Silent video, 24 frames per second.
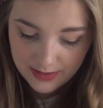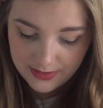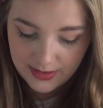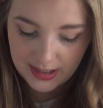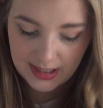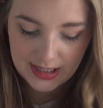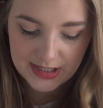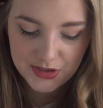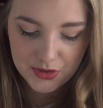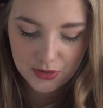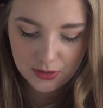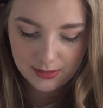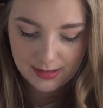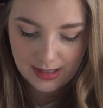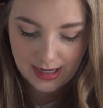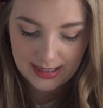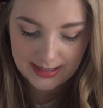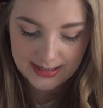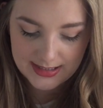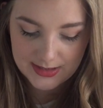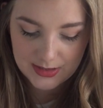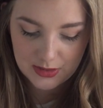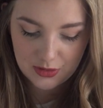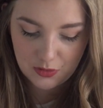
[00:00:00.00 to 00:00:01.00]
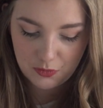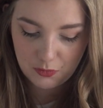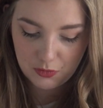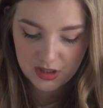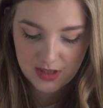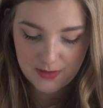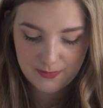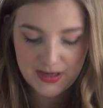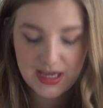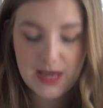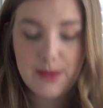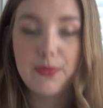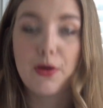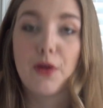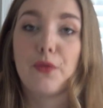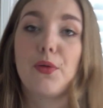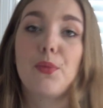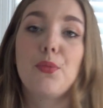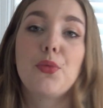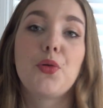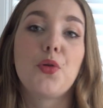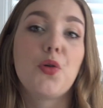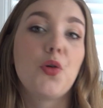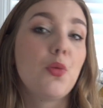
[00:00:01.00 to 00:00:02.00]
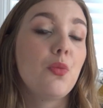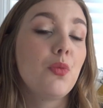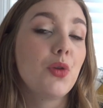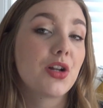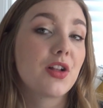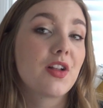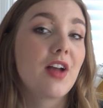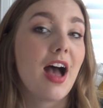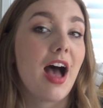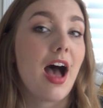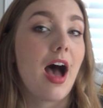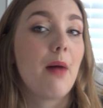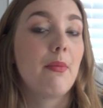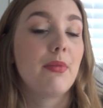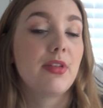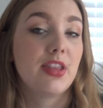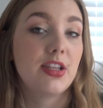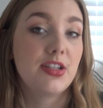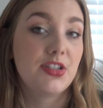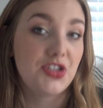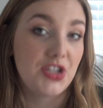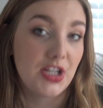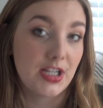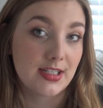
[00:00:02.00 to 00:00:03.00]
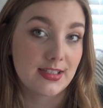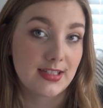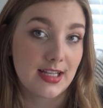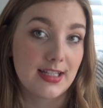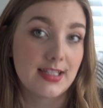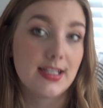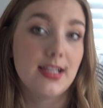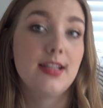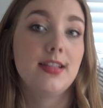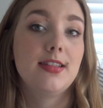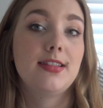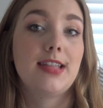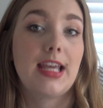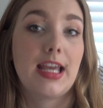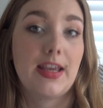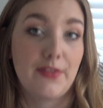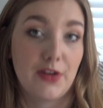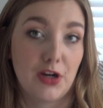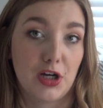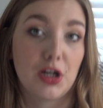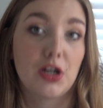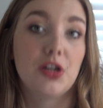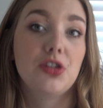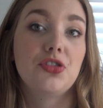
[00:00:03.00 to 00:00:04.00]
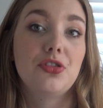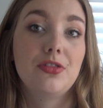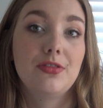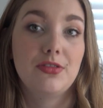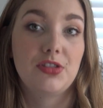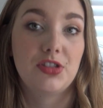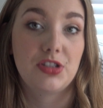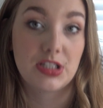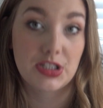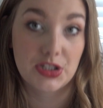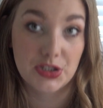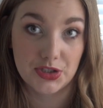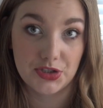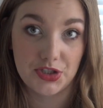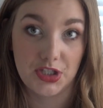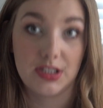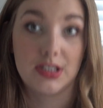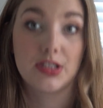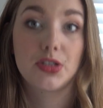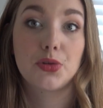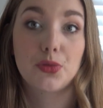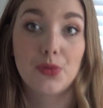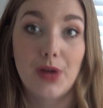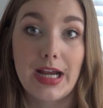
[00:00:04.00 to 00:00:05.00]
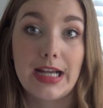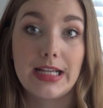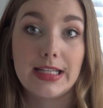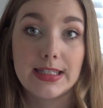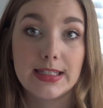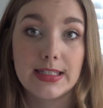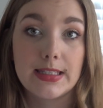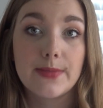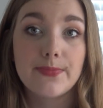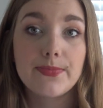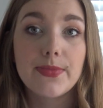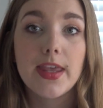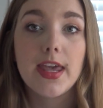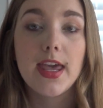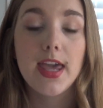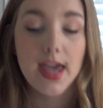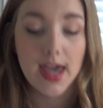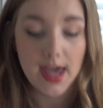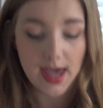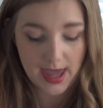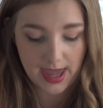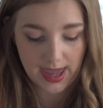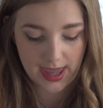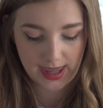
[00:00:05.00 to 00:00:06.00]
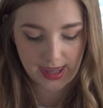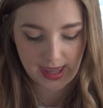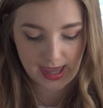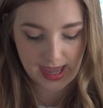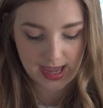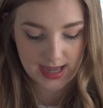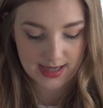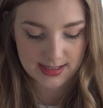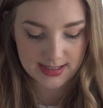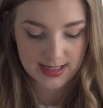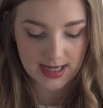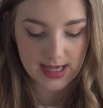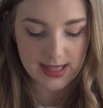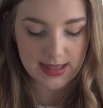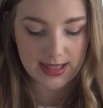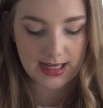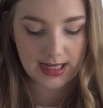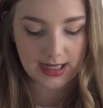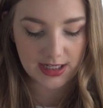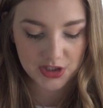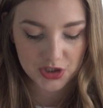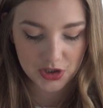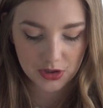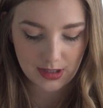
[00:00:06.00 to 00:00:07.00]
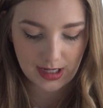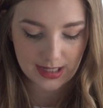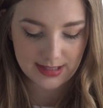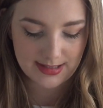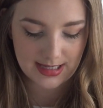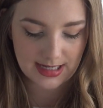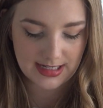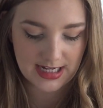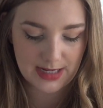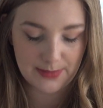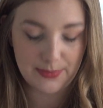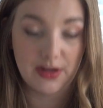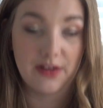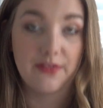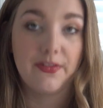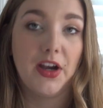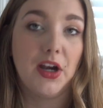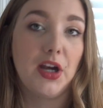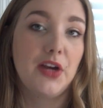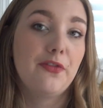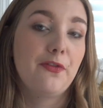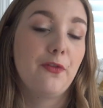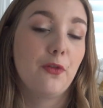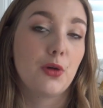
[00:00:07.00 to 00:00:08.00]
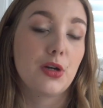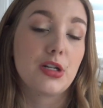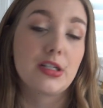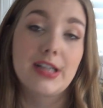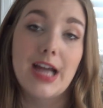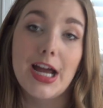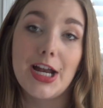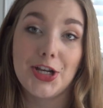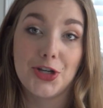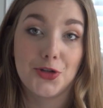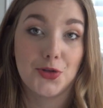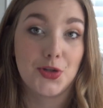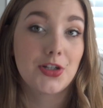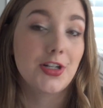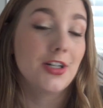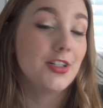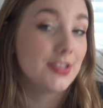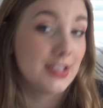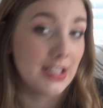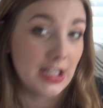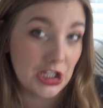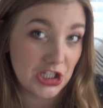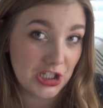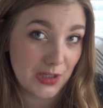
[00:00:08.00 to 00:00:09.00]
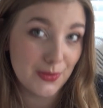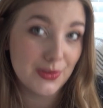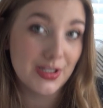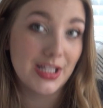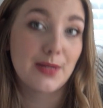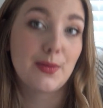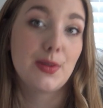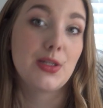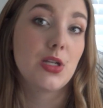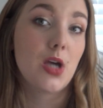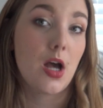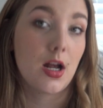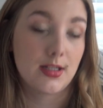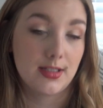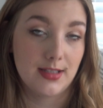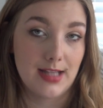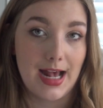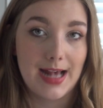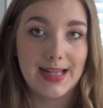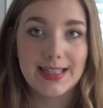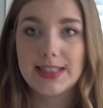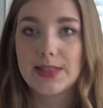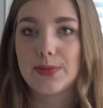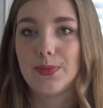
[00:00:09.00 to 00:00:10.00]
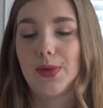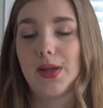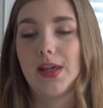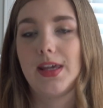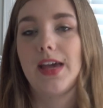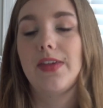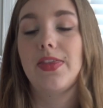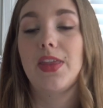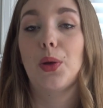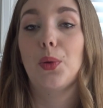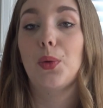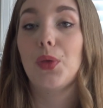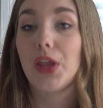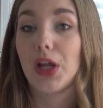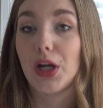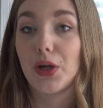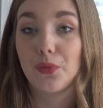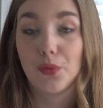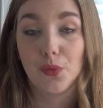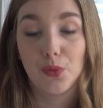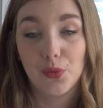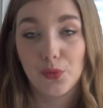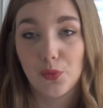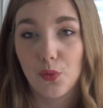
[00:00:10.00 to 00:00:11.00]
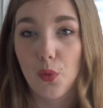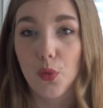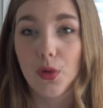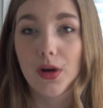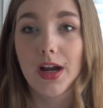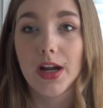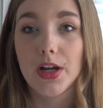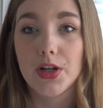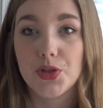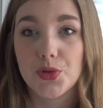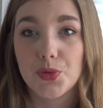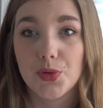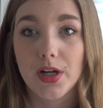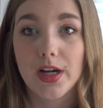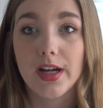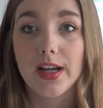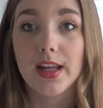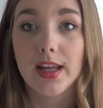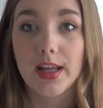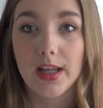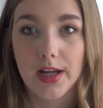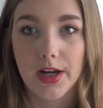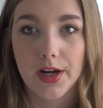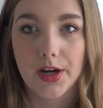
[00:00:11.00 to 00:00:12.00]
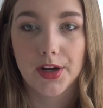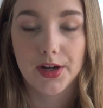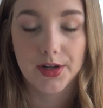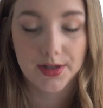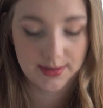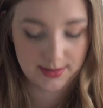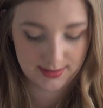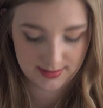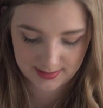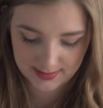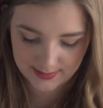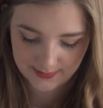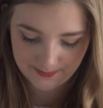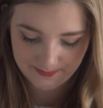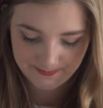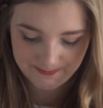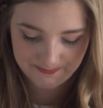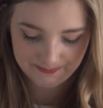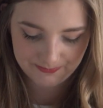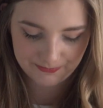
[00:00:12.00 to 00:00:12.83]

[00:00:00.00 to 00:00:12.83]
The Israelites were the people from whom would come the Jesus Savior, Jesus Christ. And the Israelites ended up in a very foreign country called Egypt, like we talked last week, and they were there for 400 years.